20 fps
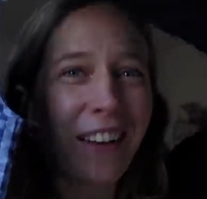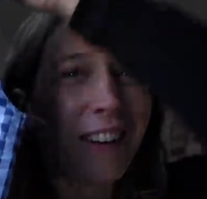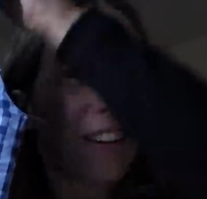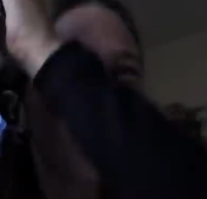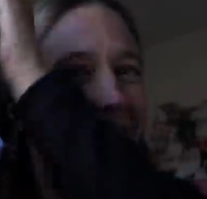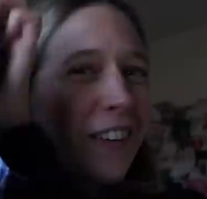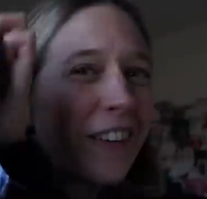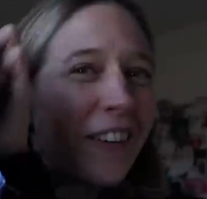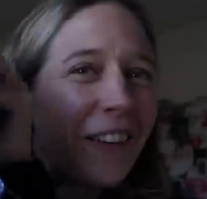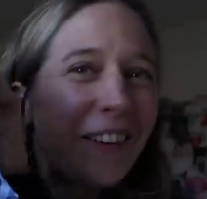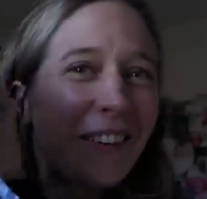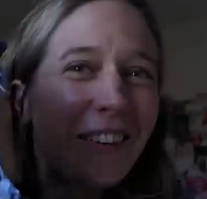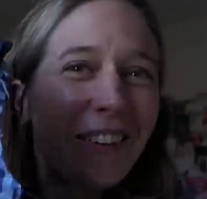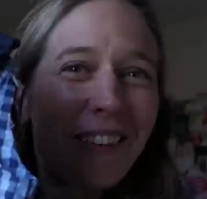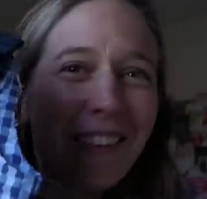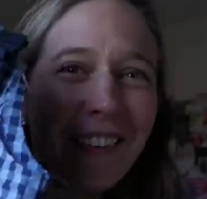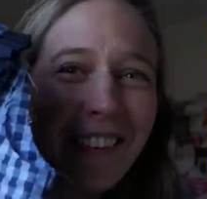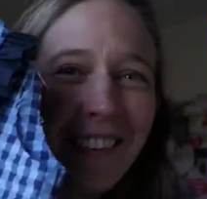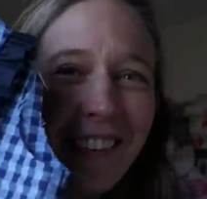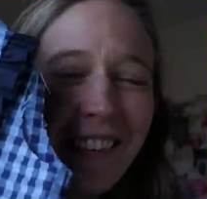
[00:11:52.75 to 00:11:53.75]

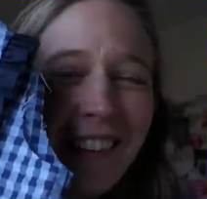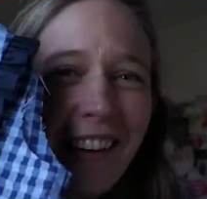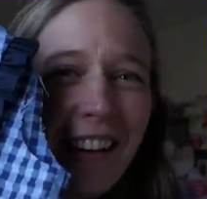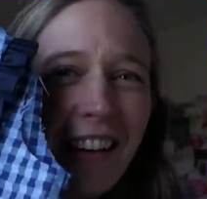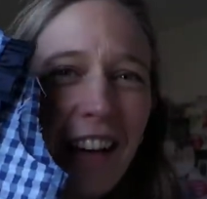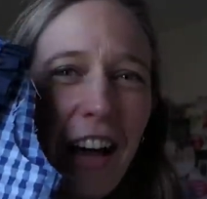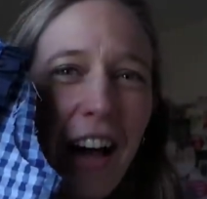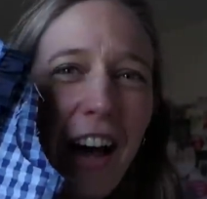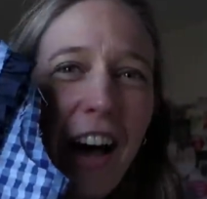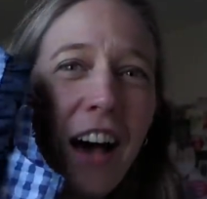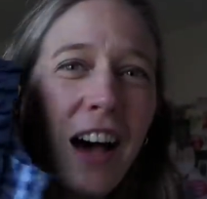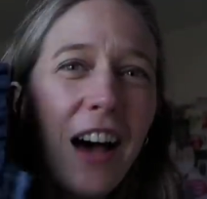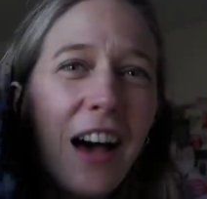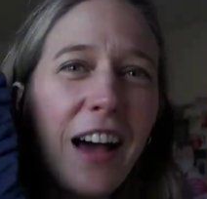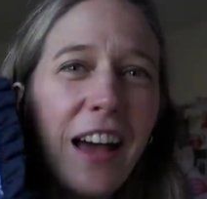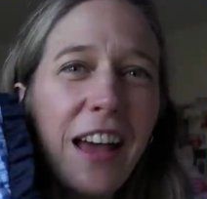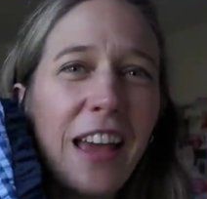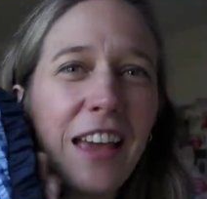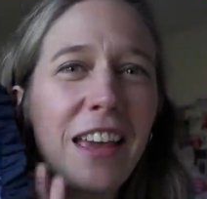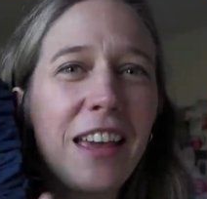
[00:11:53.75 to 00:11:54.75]
Oh,
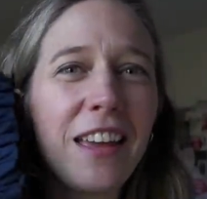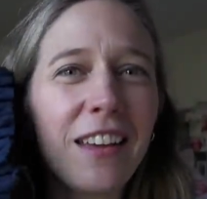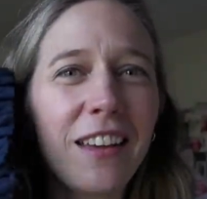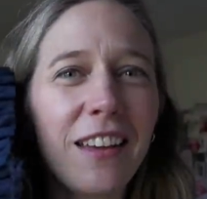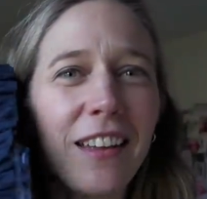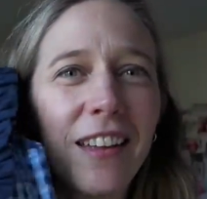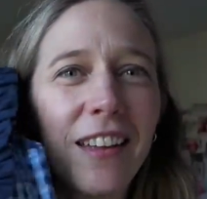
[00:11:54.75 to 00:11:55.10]
I